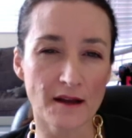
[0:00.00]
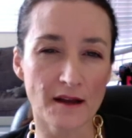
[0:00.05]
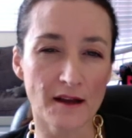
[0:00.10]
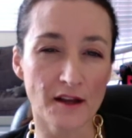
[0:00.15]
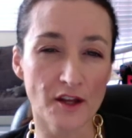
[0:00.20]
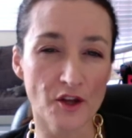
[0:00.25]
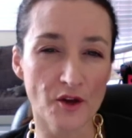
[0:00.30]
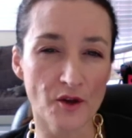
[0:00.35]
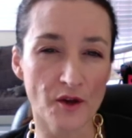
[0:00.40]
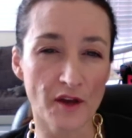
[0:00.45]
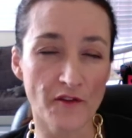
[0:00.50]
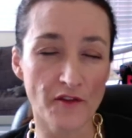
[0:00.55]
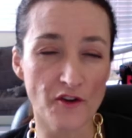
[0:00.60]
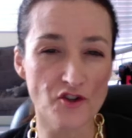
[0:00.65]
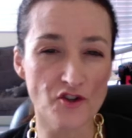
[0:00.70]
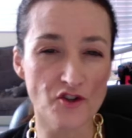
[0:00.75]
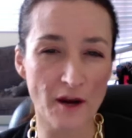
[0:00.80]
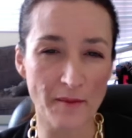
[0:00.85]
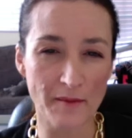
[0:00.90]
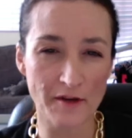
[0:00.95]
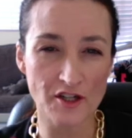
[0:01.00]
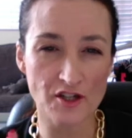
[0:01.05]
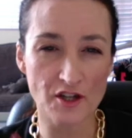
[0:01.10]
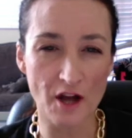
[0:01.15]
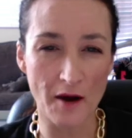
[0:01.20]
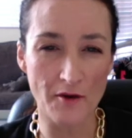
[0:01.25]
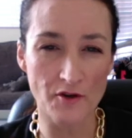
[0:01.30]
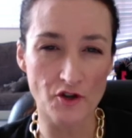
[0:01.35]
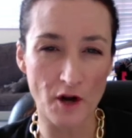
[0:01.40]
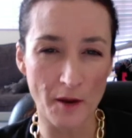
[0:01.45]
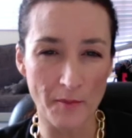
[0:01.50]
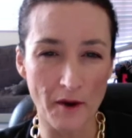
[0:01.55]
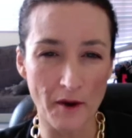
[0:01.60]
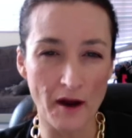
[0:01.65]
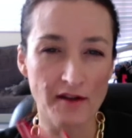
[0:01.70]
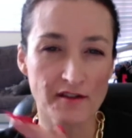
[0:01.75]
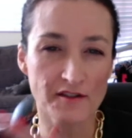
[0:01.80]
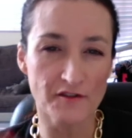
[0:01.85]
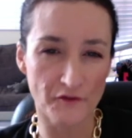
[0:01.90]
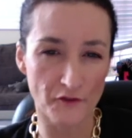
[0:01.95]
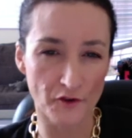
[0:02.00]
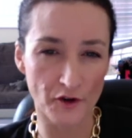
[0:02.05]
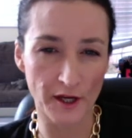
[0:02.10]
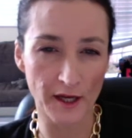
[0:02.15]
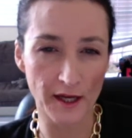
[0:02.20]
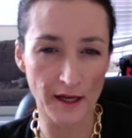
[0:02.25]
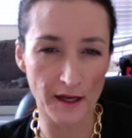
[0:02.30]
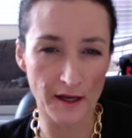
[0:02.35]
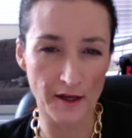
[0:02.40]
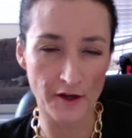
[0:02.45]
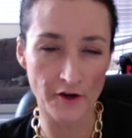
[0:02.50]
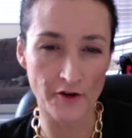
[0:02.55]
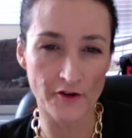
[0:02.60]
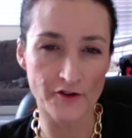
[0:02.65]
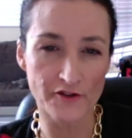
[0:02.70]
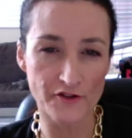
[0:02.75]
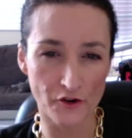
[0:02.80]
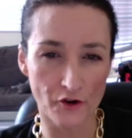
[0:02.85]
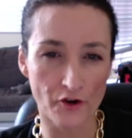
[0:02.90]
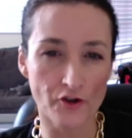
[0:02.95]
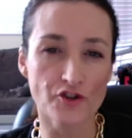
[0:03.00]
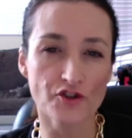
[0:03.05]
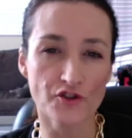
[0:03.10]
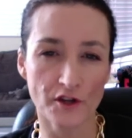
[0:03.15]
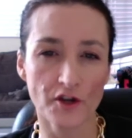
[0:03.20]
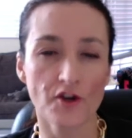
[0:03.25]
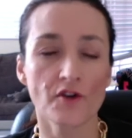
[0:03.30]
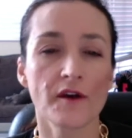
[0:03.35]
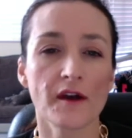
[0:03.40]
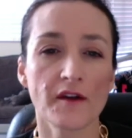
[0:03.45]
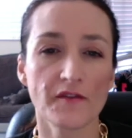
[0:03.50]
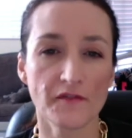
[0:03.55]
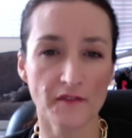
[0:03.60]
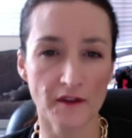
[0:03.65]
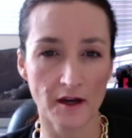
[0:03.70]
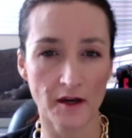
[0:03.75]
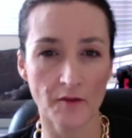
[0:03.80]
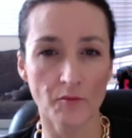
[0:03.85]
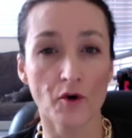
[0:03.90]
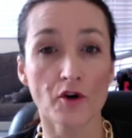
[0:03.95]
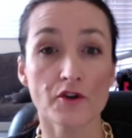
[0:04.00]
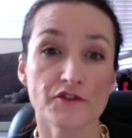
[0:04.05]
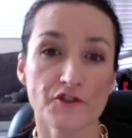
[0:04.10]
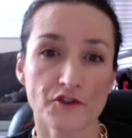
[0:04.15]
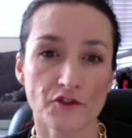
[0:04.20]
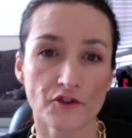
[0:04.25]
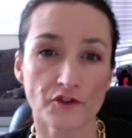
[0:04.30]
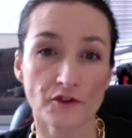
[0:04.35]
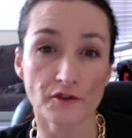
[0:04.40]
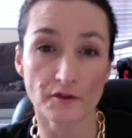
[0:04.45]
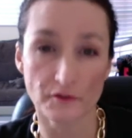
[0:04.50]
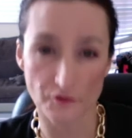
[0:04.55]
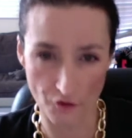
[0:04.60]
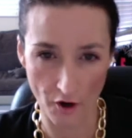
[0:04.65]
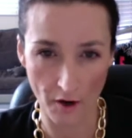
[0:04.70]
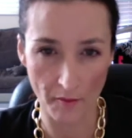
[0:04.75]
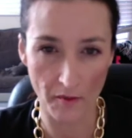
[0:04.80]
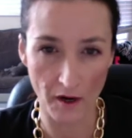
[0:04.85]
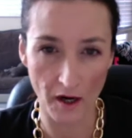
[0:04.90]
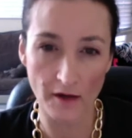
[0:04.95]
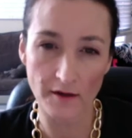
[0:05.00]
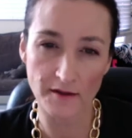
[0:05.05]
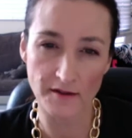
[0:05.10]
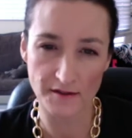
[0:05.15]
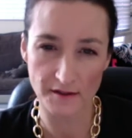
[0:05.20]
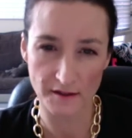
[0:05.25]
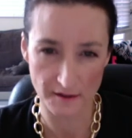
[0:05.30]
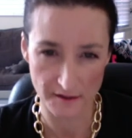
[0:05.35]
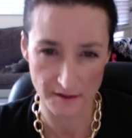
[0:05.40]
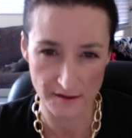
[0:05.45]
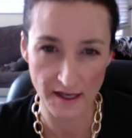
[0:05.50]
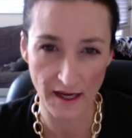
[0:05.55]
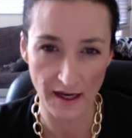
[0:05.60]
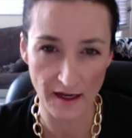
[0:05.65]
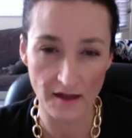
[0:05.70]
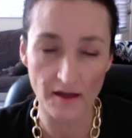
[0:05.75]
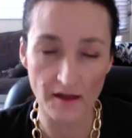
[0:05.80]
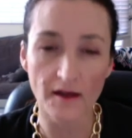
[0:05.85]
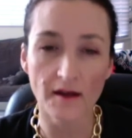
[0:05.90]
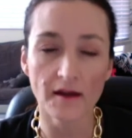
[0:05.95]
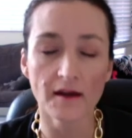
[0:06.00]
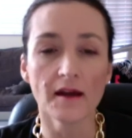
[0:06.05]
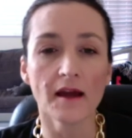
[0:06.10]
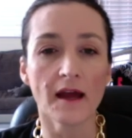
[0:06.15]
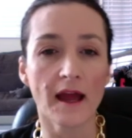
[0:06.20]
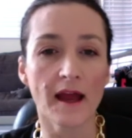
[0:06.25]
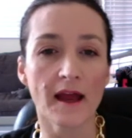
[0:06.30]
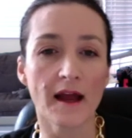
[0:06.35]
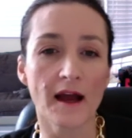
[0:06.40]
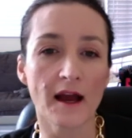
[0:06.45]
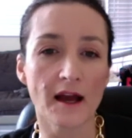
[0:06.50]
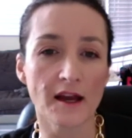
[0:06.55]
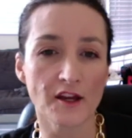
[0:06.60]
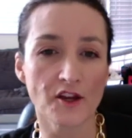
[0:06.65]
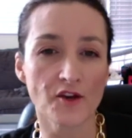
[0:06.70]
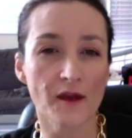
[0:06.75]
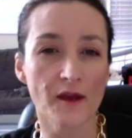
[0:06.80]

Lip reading: if you type in Dropbox free in your search, then you'll get the personal Dropbox site, and you